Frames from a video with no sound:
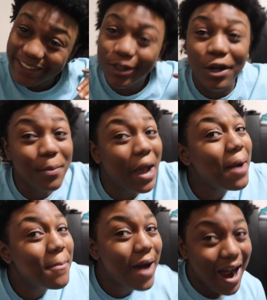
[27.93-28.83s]
You come back
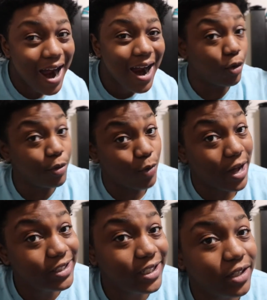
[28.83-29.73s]
tomorrow. We'll be
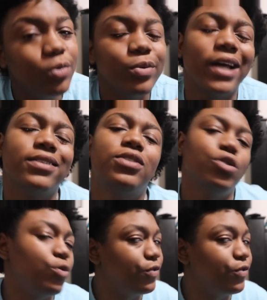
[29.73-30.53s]
right here. React to a new